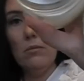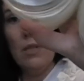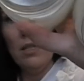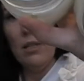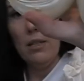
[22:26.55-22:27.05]

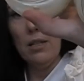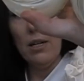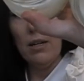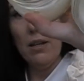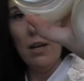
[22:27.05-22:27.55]
And they look like
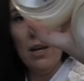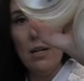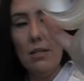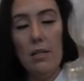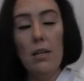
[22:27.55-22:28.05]

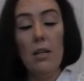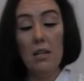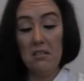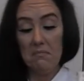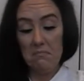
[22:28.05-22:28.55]
that.
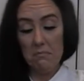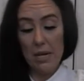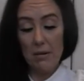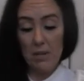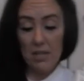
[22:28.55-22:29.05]

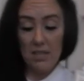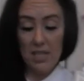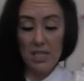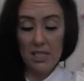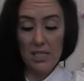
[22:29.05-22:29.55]
Maybe
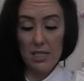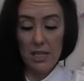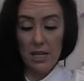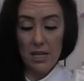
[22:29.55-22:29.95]
these